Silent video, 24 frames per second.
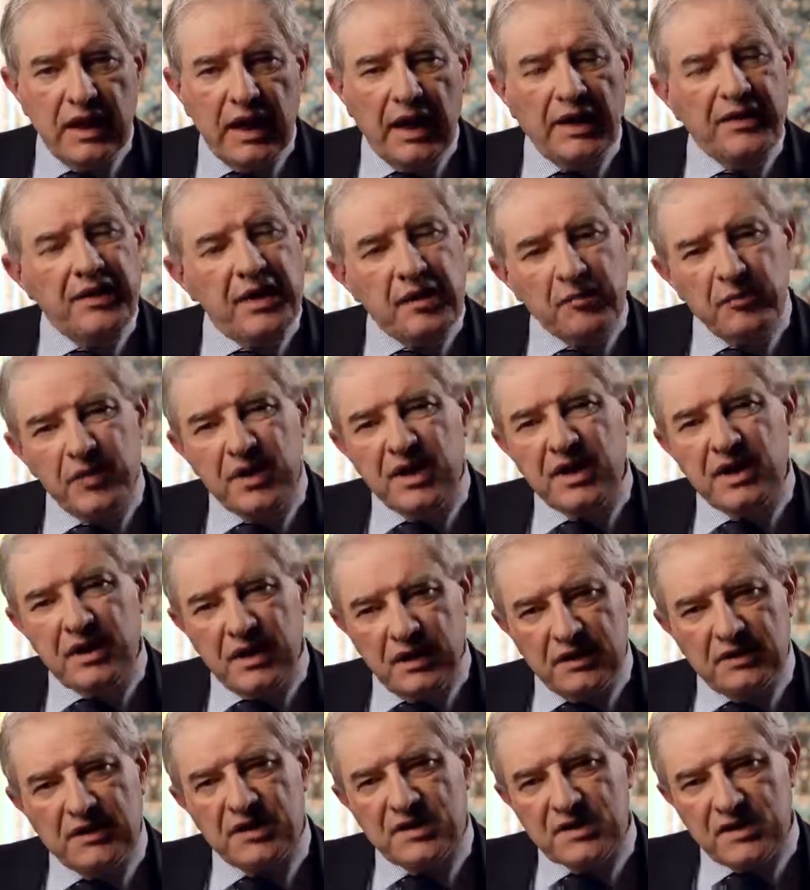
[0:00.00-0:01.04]
and then we can
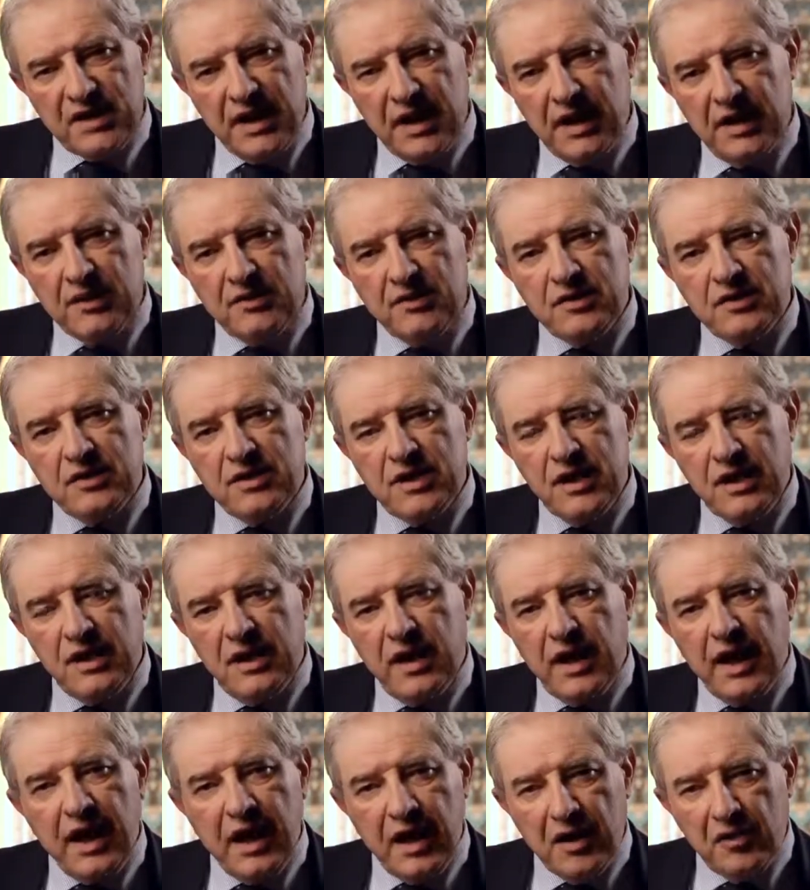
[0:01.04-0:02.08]
understand
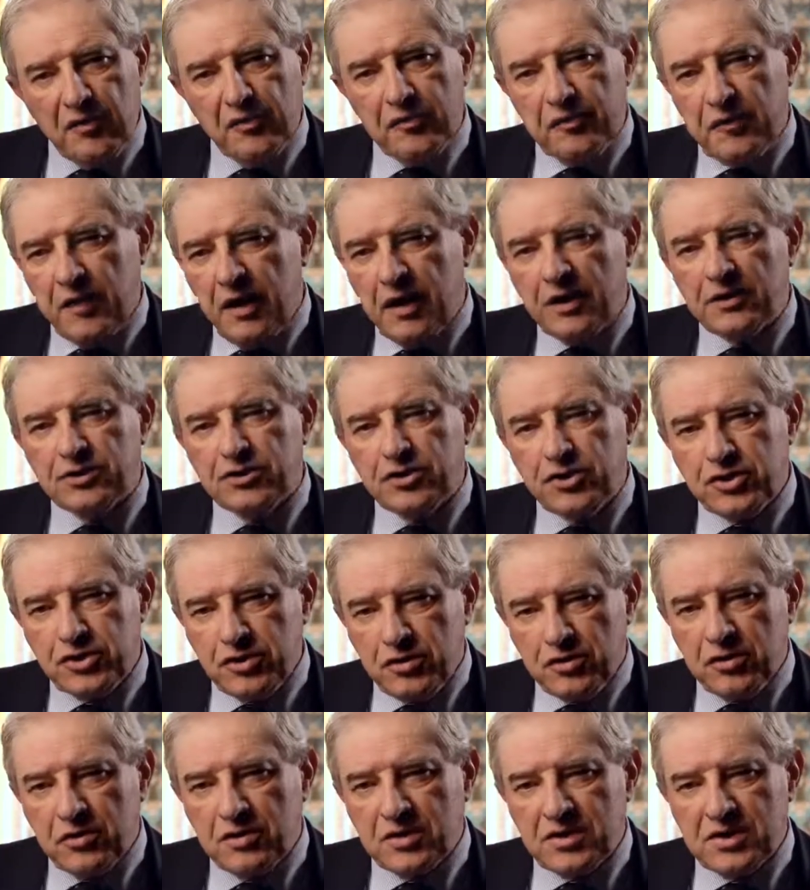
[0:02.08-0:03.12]
how far
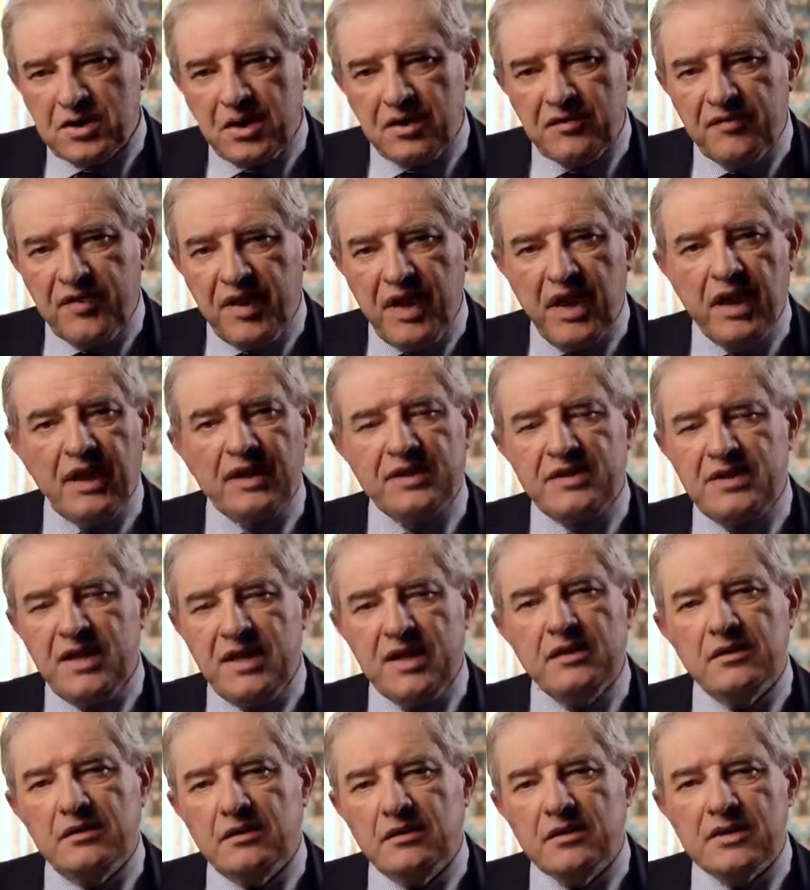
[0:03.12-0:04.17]
short of the
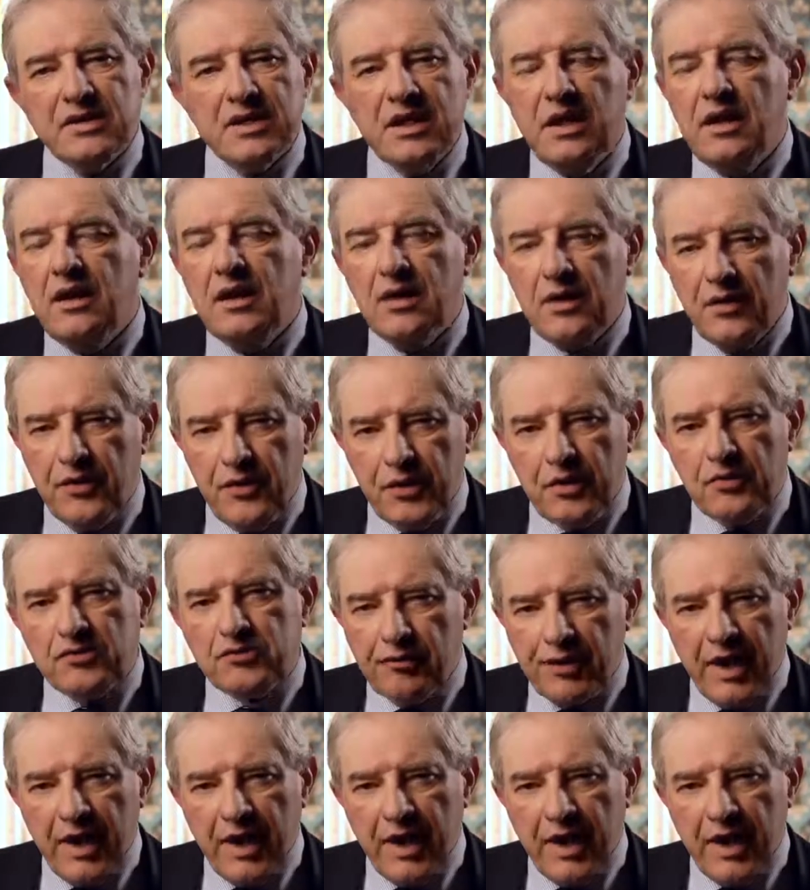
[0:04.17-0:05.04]
ideals those